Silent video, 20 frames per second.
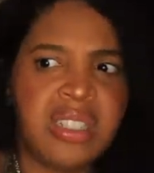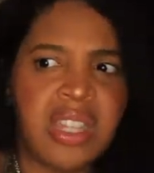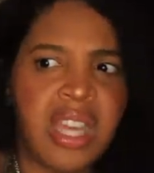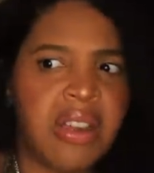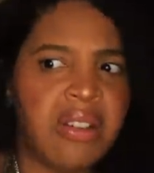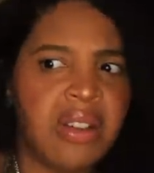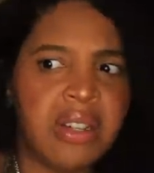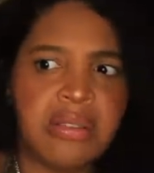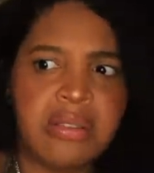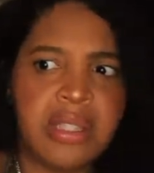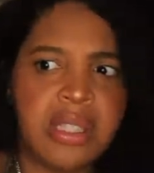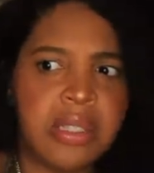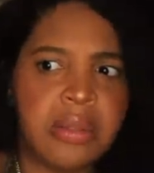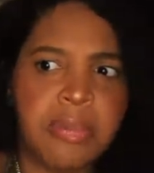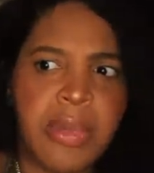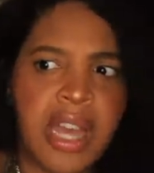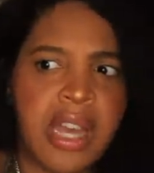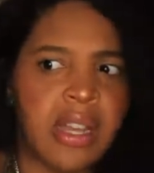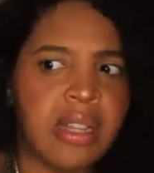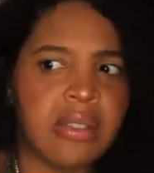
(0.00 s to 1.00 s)
scarier, this
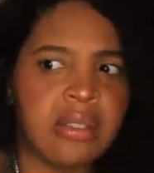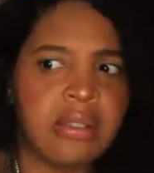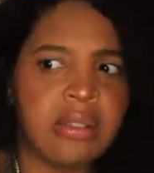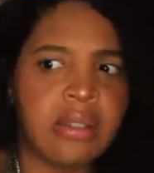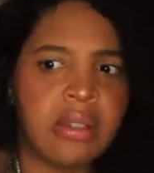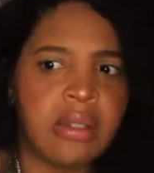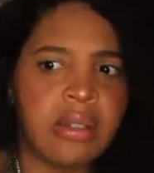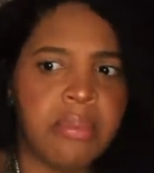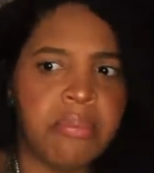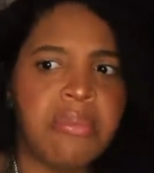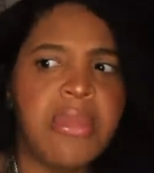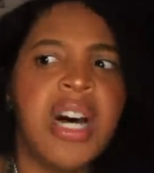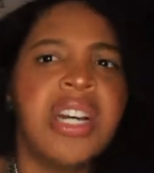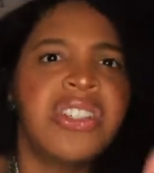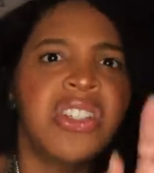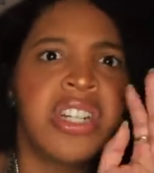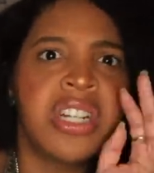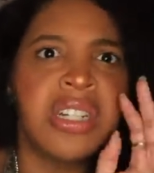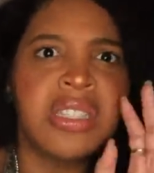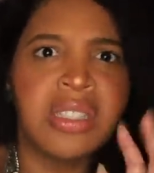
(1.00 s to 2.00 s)
mask.
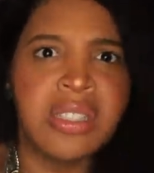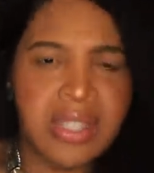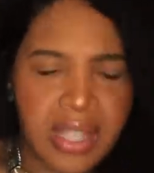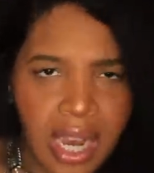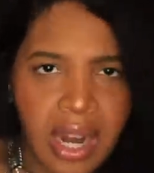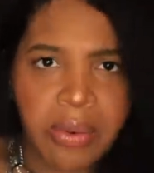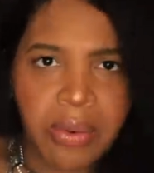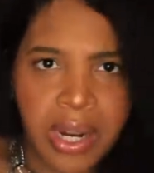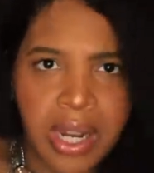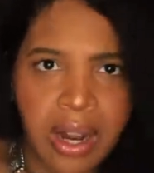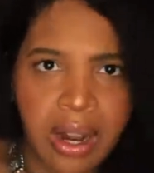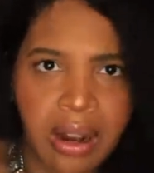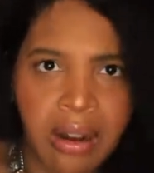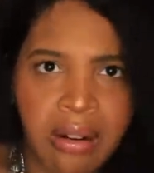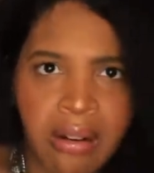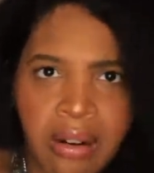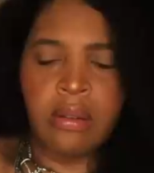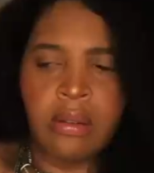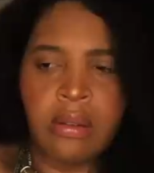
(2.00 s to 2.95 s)
Much scarier.